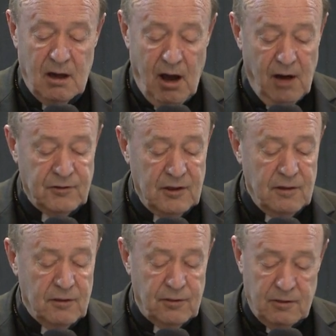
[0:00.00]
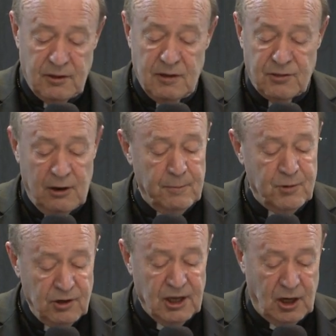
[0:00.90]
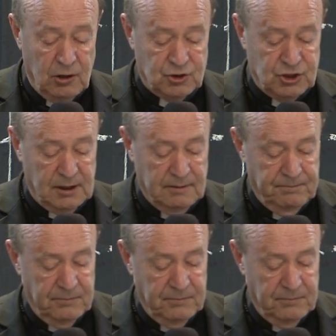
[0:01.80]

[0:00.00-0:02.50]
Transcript: of the therapeutic culture